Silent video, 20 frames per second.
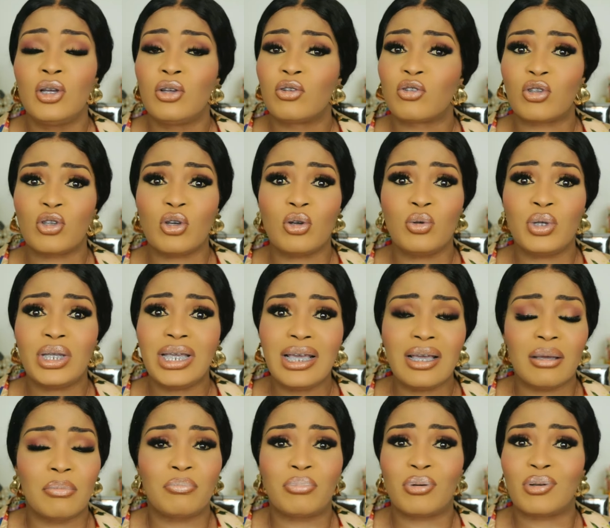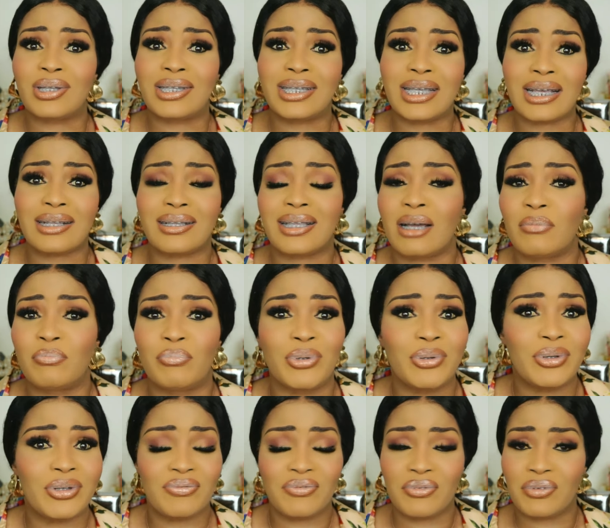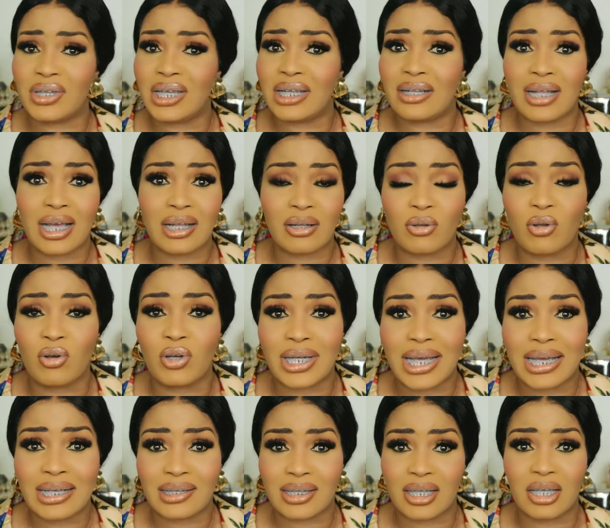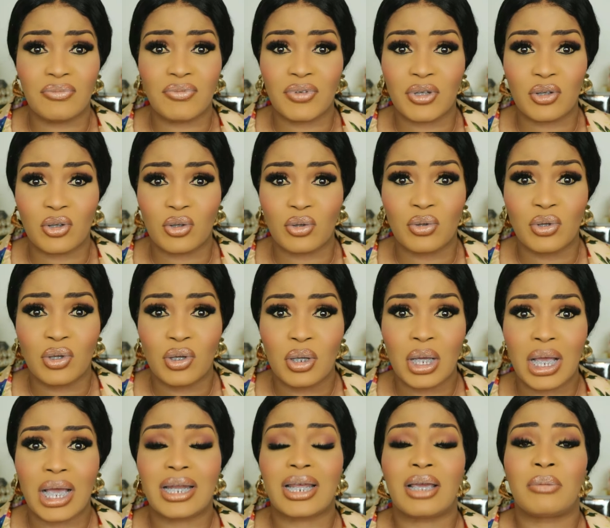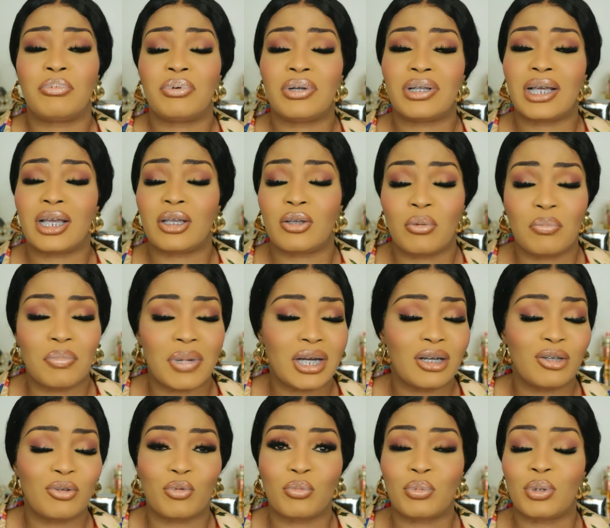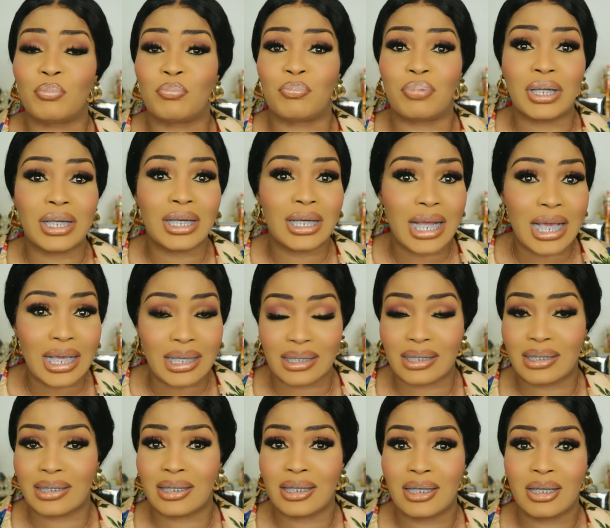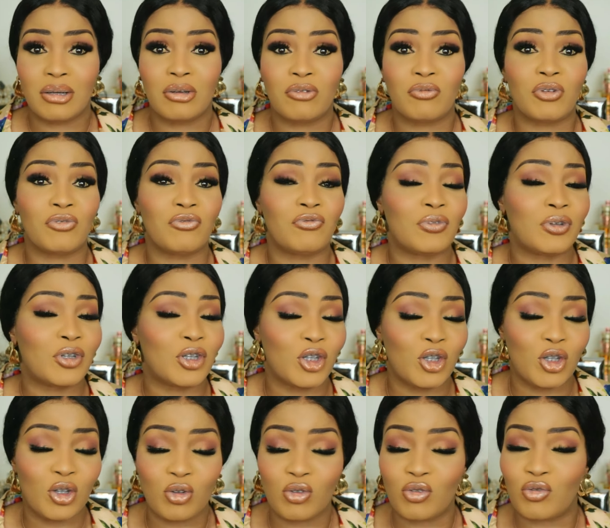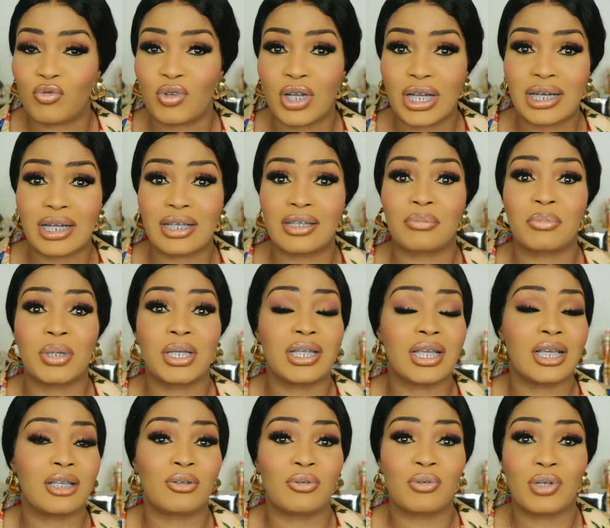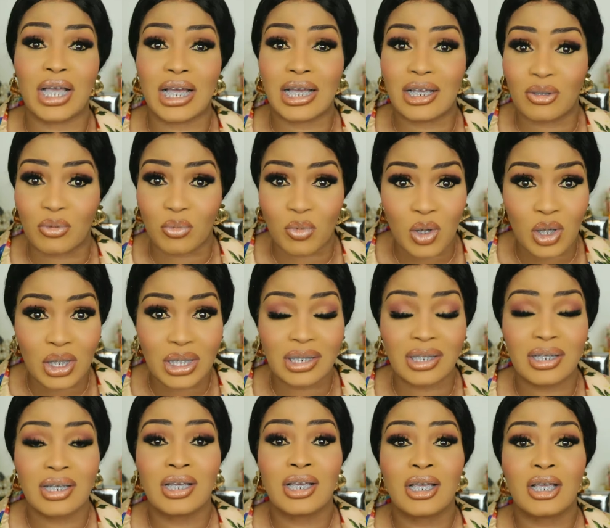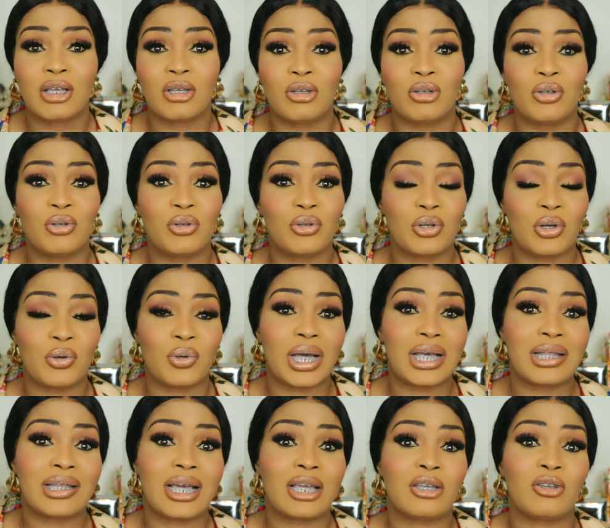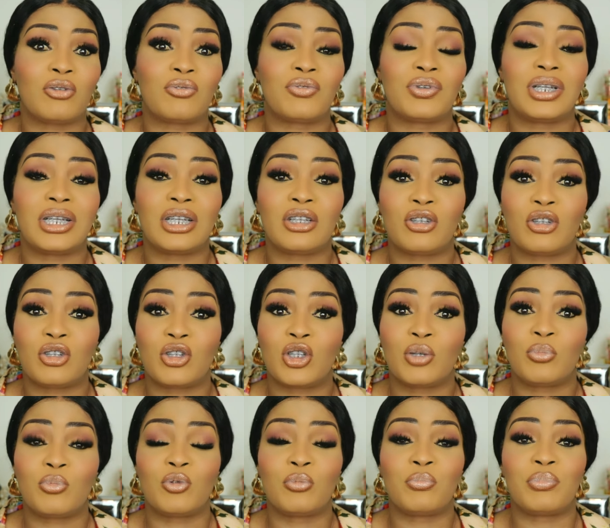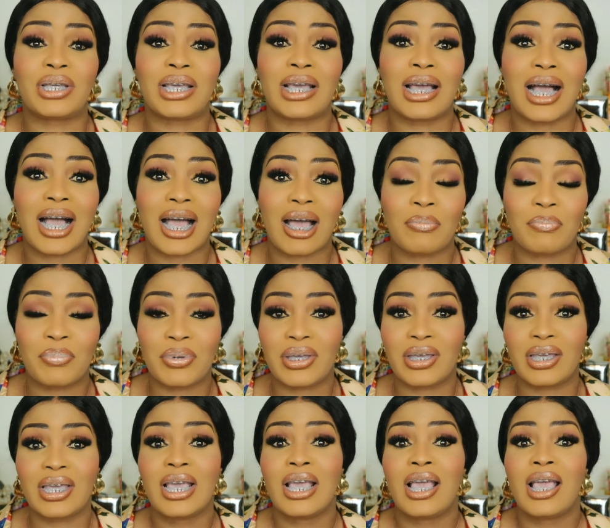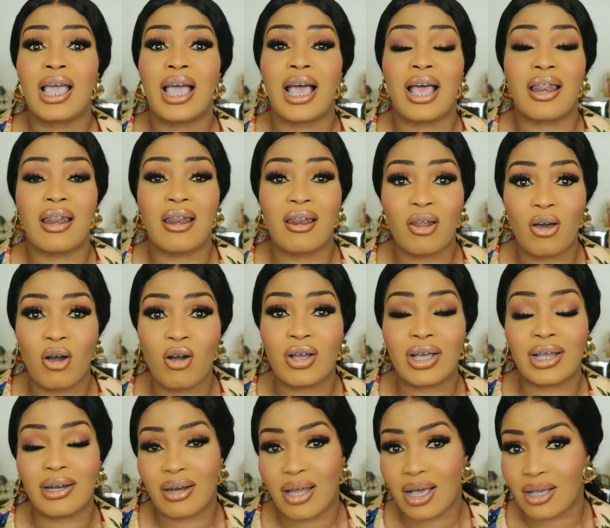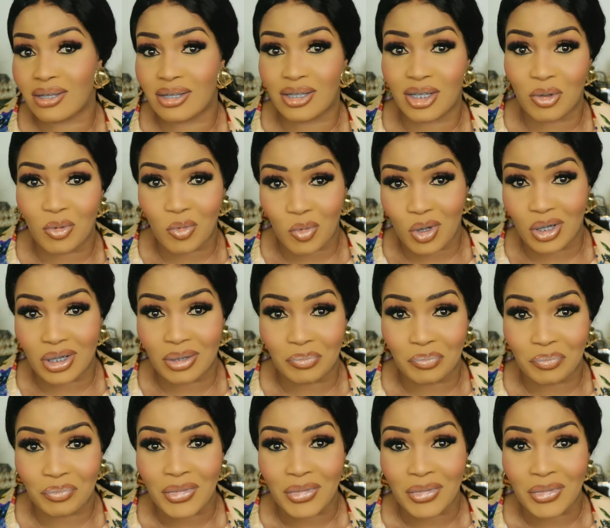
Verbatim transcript: So yeah, protect that beautiful thing that God has given you, and I pray that your marriage will be blessed with children, as many as you guys want, you know, and that your relationship will be a happy and long-lasting one.